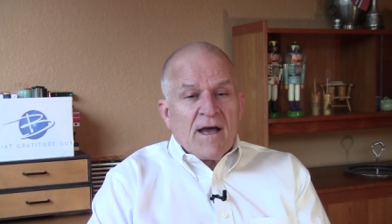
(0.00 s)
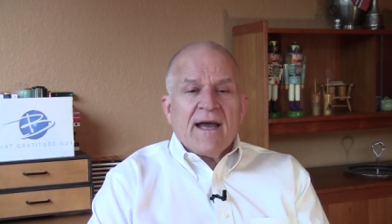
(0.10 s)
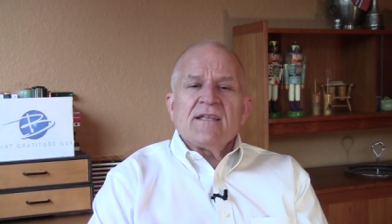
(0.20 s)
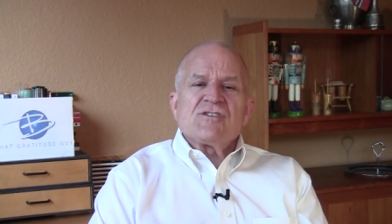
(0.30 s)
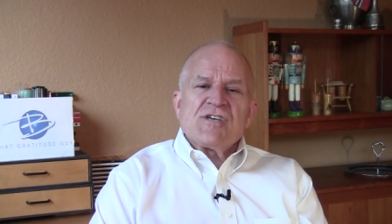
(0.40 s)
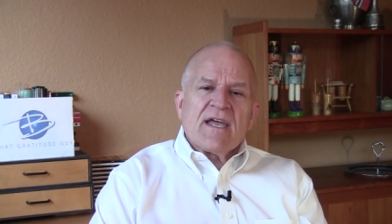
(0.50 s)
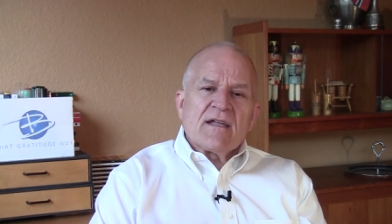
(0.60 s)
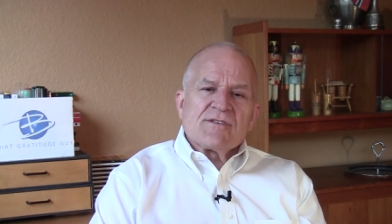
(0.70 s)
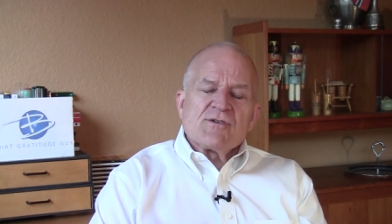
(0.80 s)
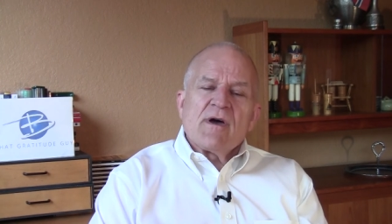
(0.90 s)
I had a
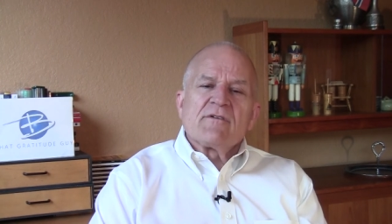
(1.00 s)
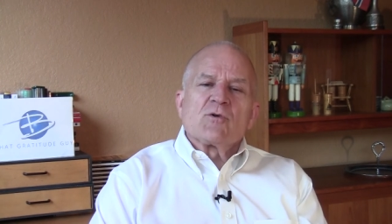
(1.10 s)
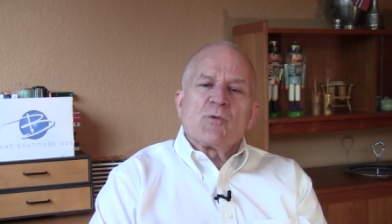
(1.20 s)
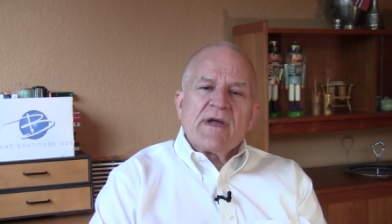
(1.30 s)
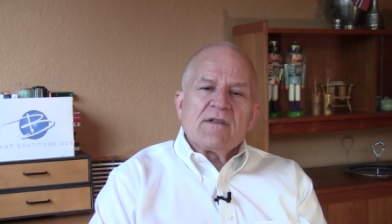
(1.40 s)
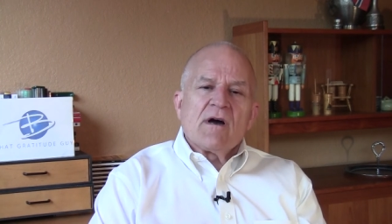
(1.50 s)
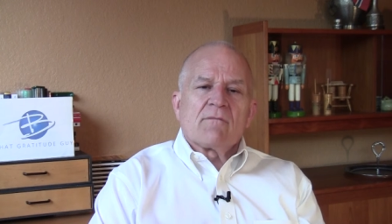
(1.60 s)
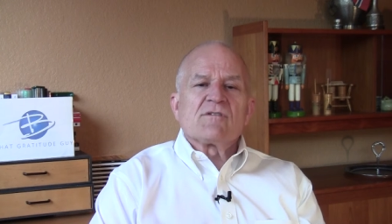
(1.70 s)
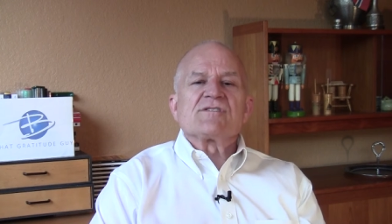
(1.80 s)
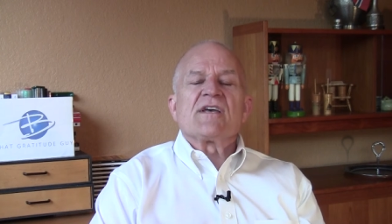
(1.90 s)
chance to have a great
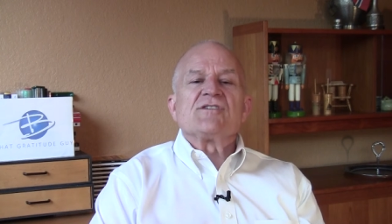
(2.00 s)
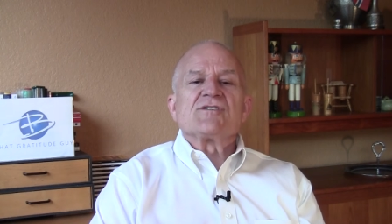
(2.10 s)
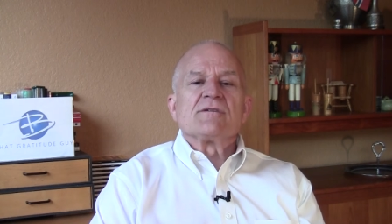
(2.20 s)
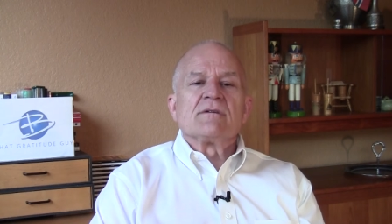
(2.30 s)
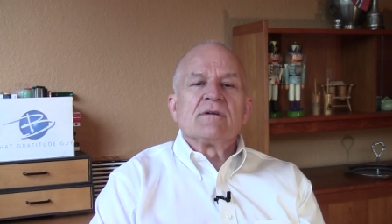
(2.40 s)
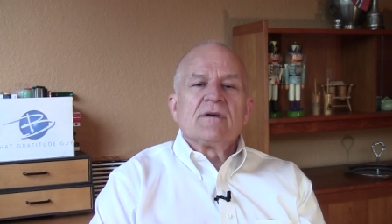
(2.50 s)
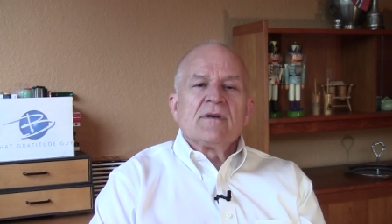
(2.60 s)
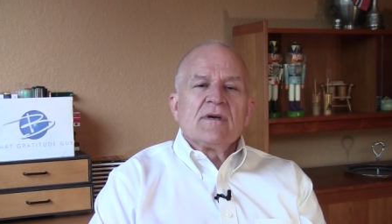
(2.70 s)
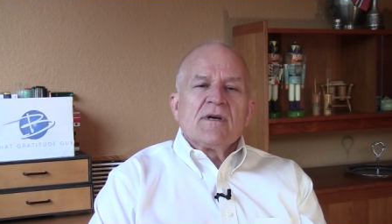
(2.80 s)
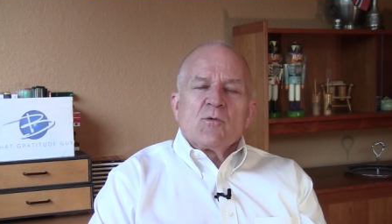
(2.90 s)
conversation
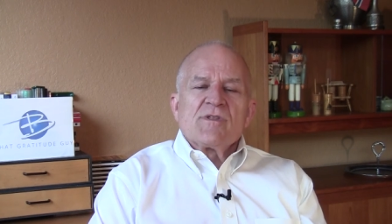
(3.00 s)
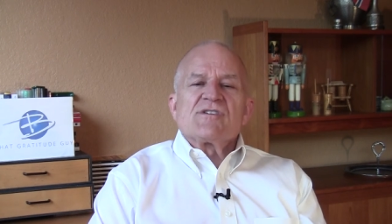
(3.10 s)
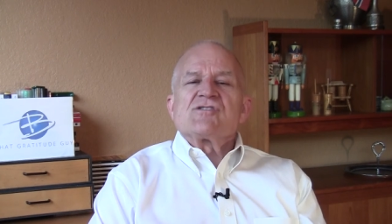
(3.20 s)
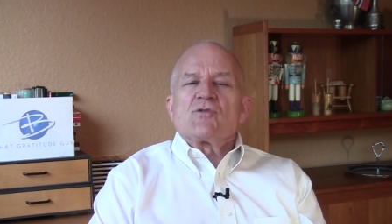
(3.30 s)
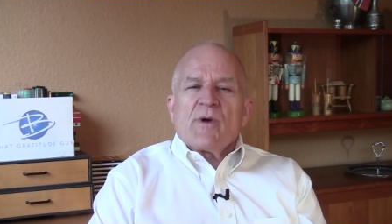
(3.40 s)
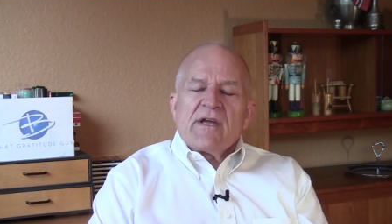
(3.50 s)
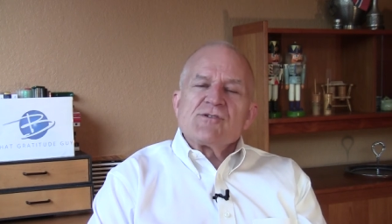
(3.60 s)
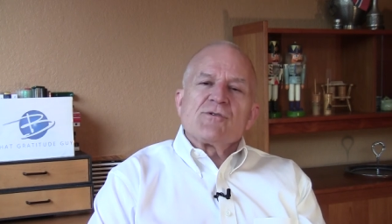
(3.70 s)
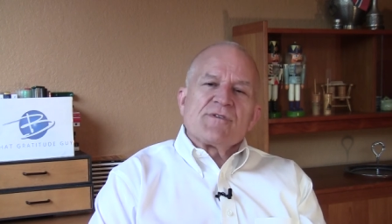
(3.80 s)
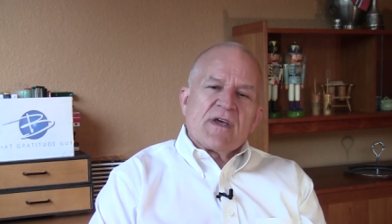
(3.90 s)
with a
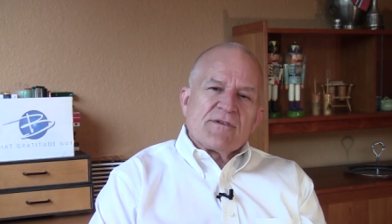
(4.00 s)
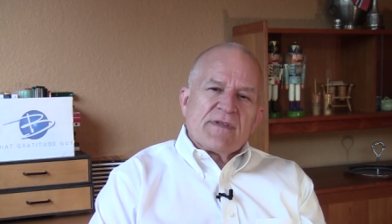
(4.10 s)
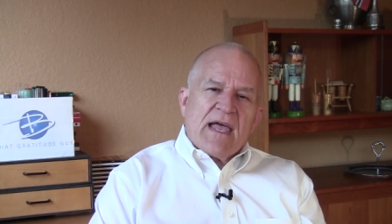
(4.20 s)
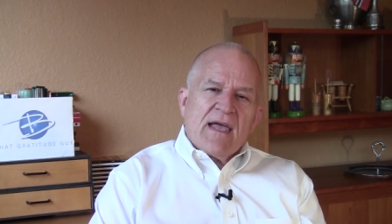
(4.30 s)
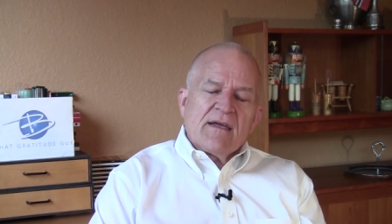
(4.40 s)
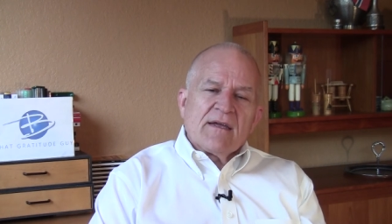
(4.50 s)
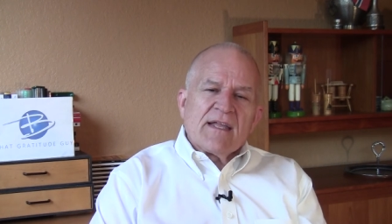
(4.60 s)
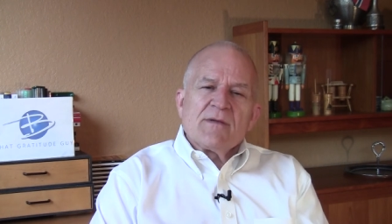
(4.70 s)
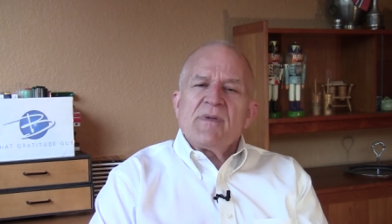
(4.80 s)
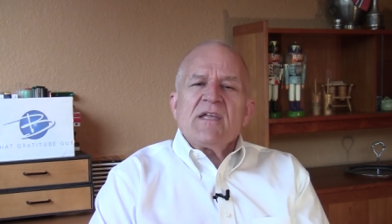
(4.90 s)
stranger the other day,
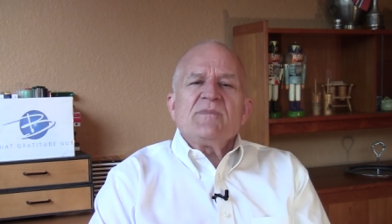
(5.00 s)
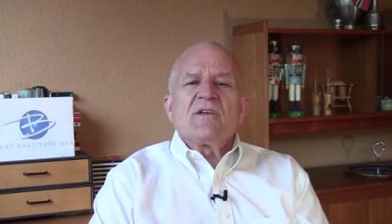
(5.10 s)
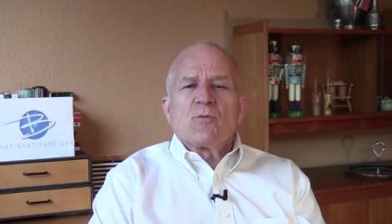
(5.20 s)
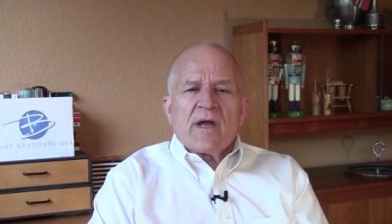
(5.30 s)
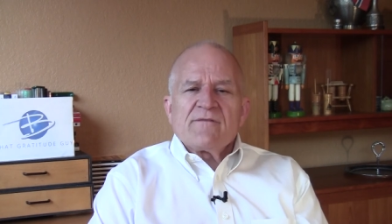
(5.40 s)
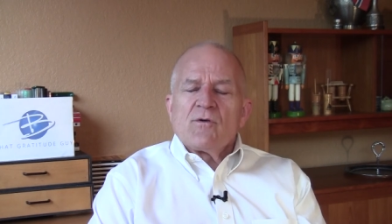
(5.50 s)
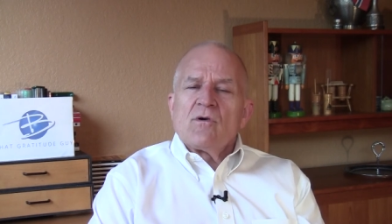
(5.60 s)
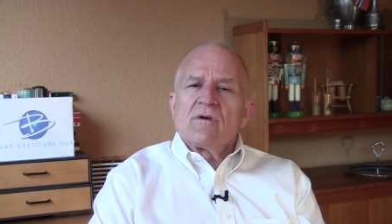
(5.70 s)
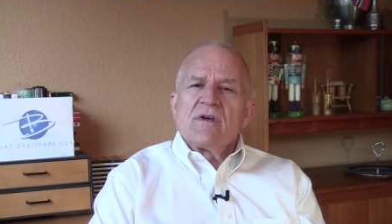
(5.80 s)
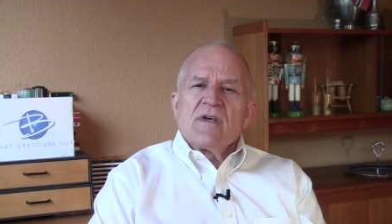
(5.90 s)
and it made me
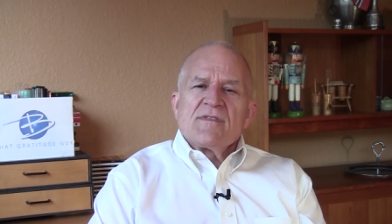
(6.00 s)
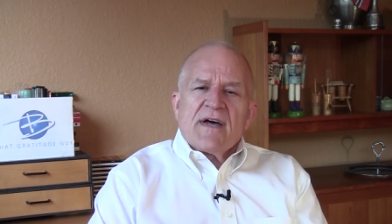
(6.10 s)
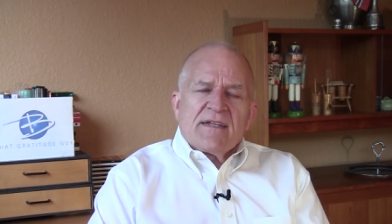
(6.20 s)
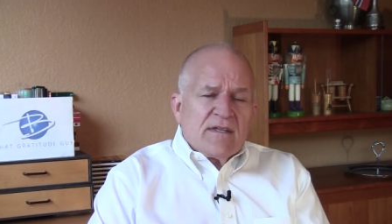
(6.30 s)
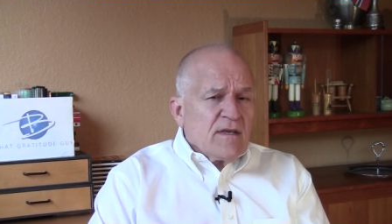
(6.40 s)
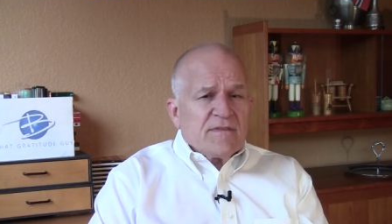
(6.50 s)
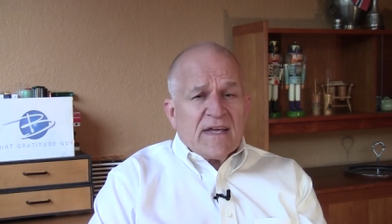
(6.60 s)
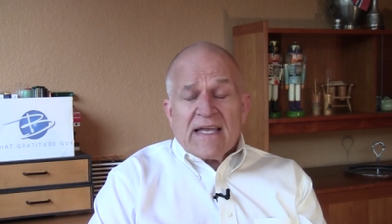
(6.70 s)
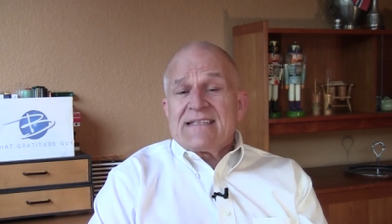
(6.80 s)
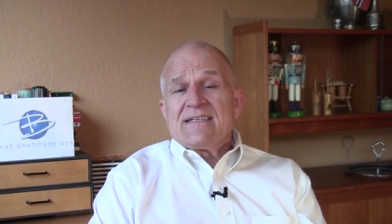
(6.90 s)
grateful that, it,
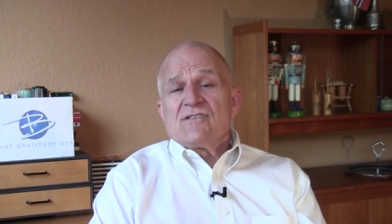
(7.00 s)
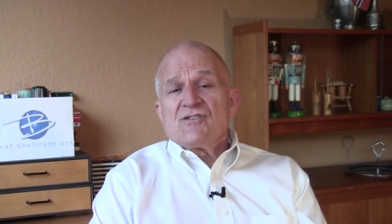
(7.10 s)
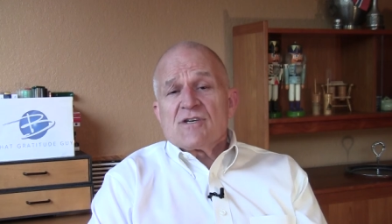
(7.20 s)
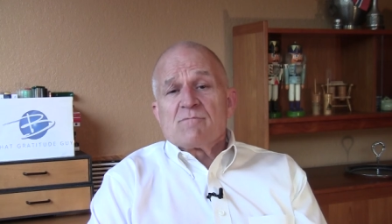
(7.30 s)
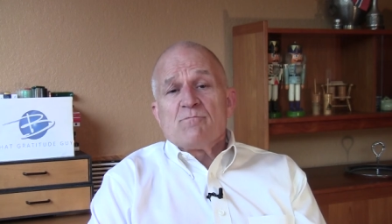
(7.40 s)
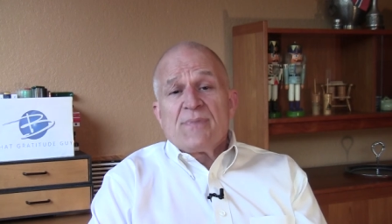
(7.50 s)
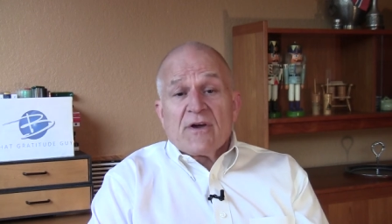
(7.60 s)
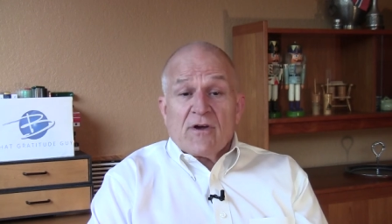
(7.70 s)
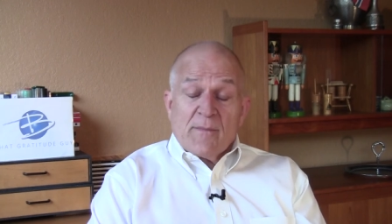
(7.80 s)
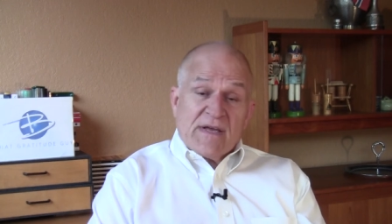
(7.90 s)
that I didn't just
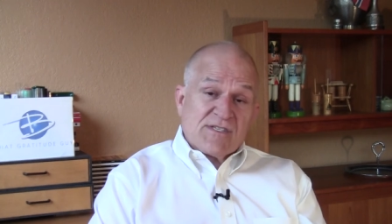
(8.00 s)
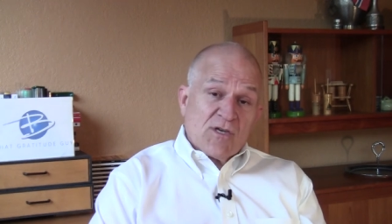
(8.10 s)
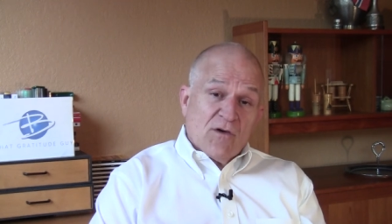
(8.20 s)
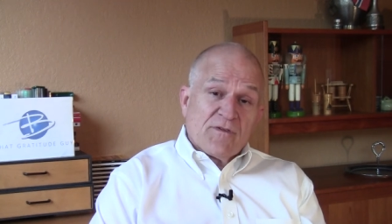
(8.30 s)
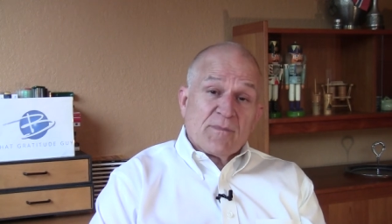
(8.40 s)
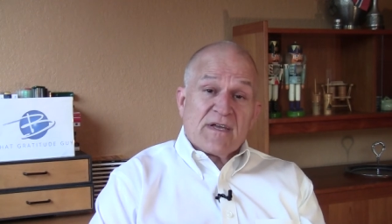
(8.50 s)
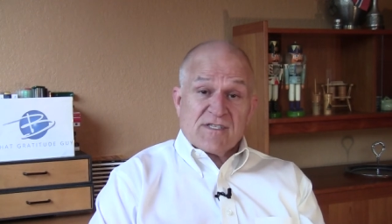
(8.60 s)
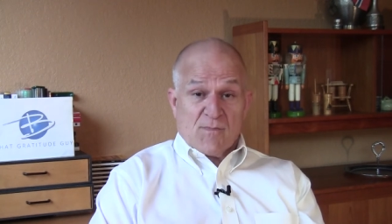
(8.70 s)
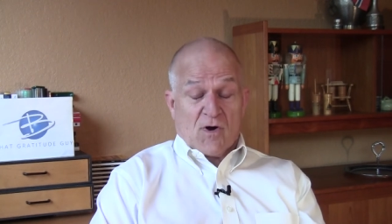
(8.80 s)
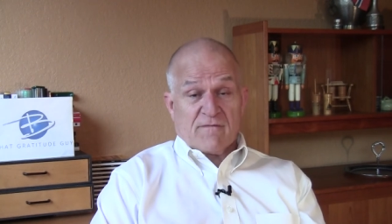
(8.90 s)
bury myself in my
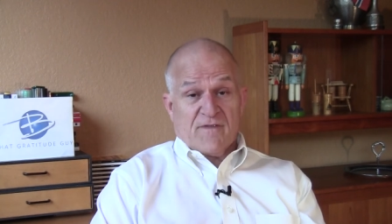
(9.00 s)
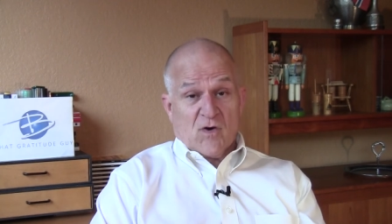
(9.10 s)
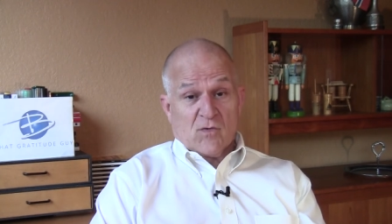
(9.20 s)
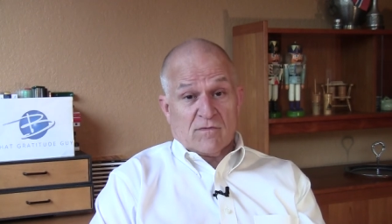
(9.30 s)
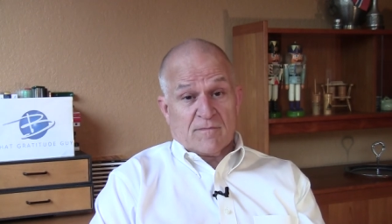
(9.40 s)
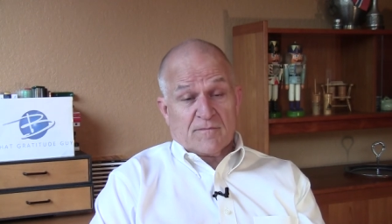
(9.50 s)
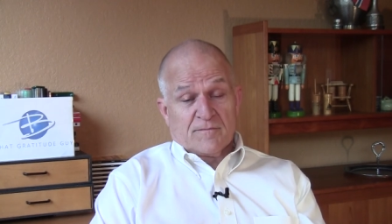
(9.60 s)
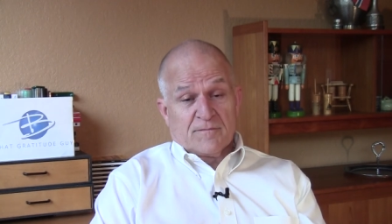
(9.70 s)
smartphone.